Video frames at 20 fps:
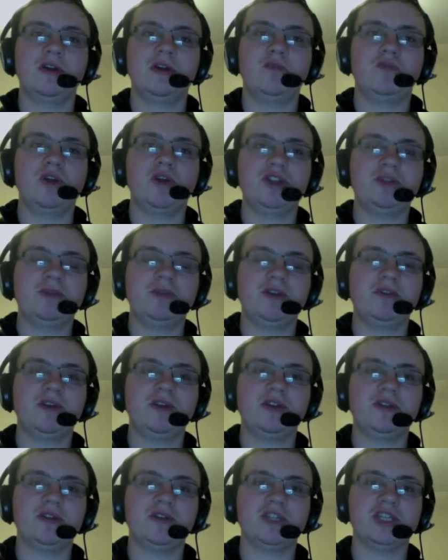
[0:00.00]
Well, to be
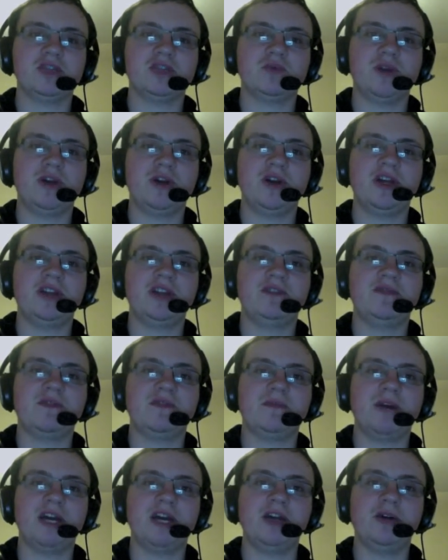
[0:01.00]
quite honest as well, and
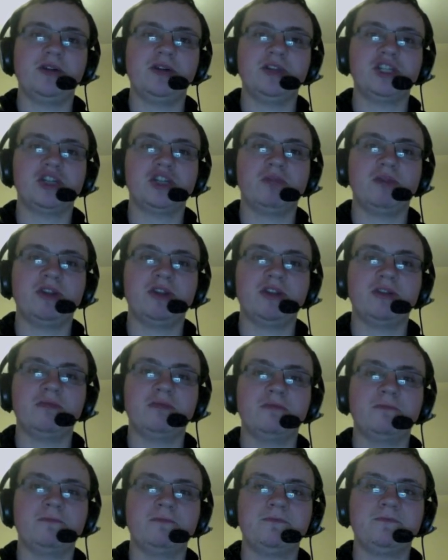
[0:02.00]
from my honest
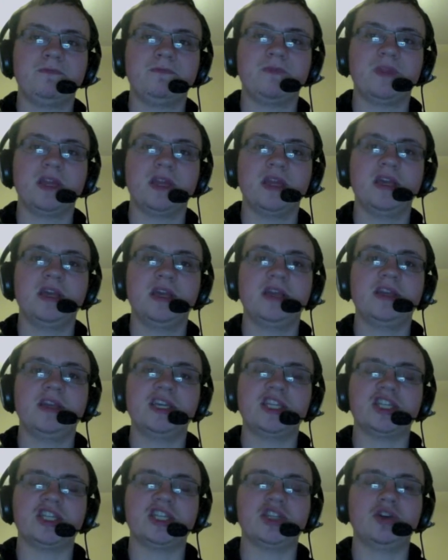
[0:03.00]
opinion,
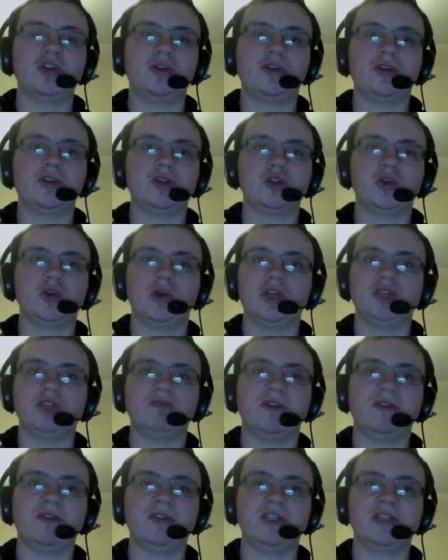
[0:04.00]
this is not going to draw as
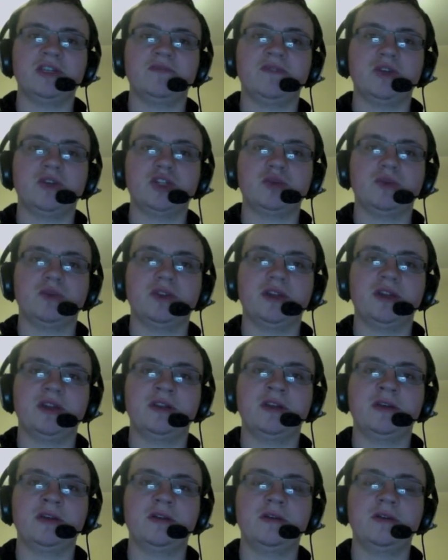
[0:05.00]
well as the first one
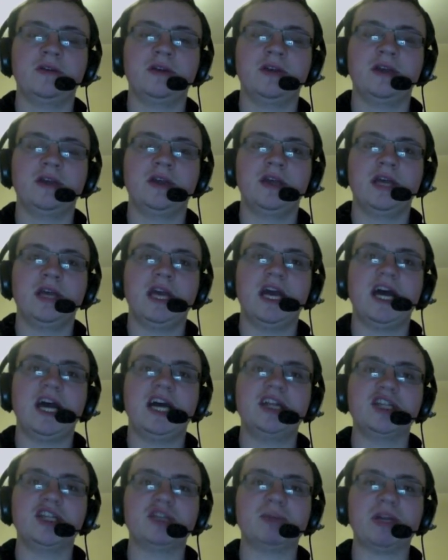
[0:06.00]
did.
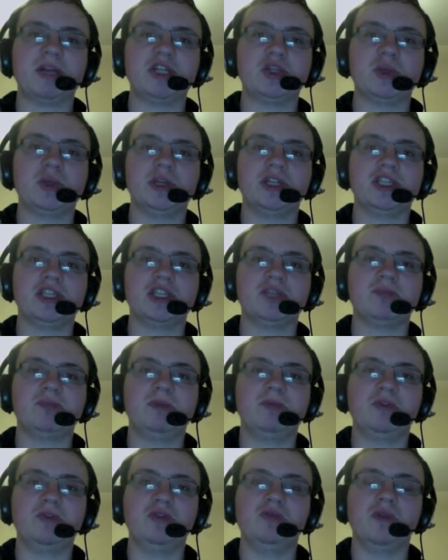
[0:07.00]
And especially since
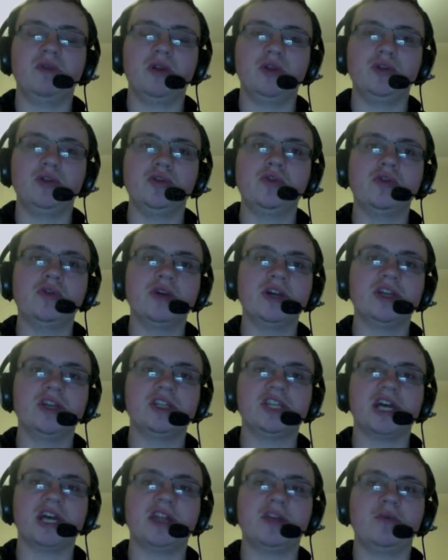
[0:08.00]
people will know
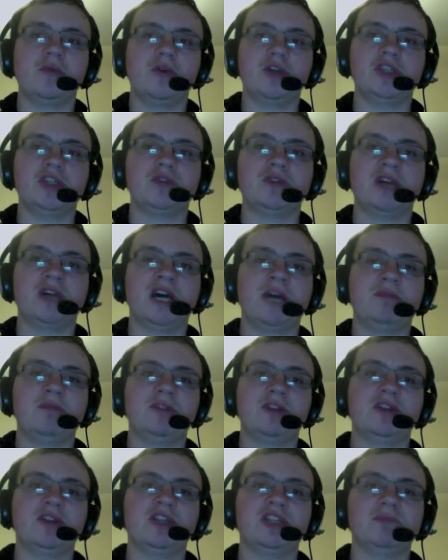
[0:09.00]
exactly what is going to happen
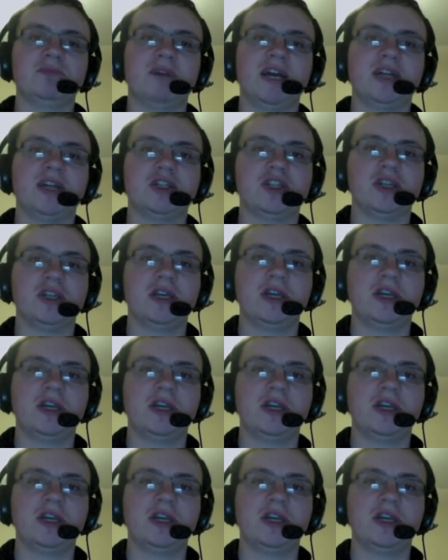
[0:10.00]
in this match.